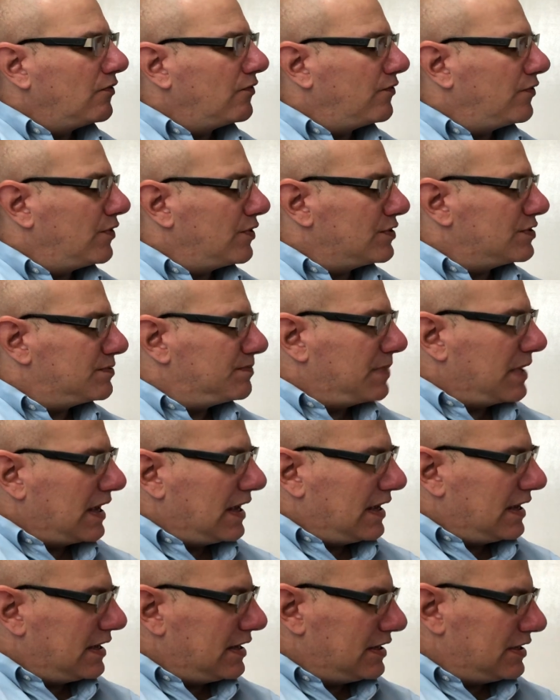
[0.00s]
First
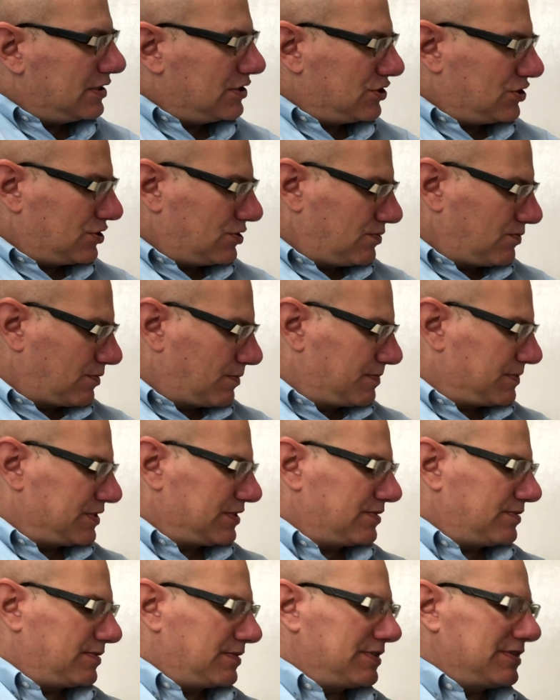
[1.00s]
page,
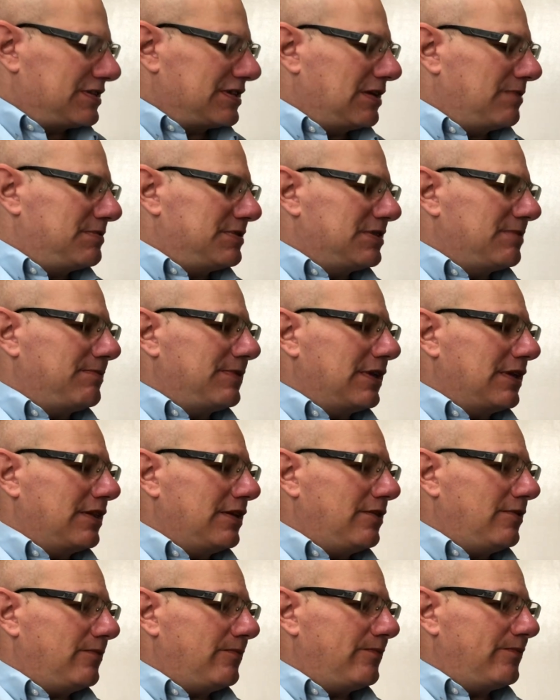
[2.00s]
whoops, skipped something
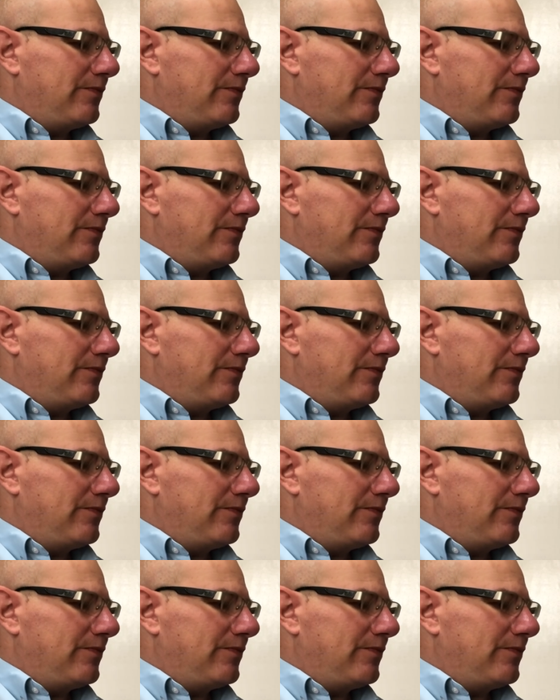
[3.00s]
there.